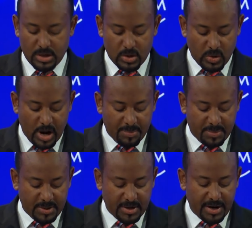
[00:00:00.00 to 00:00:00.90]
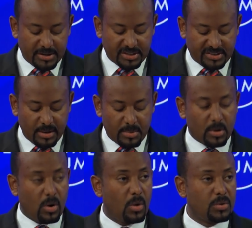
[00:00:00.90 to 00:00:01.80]
rapid and sustainable
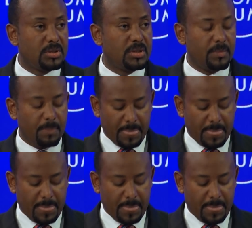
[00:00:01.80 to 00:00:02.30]
growth,